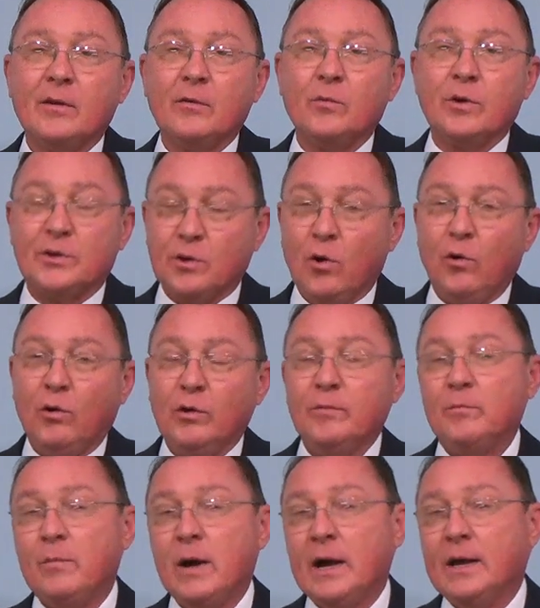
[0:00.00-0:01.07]
were
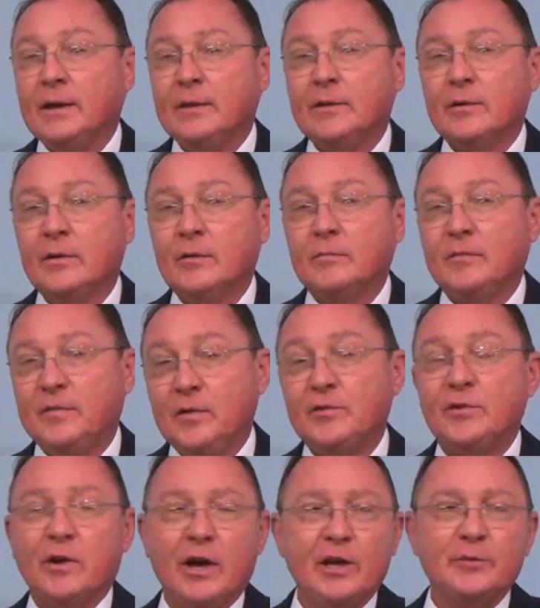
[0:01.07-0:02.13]
told by their
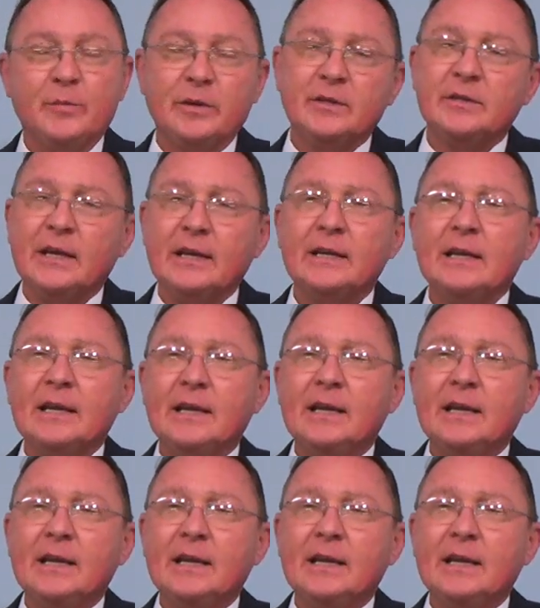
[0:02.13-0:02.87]
future husbands that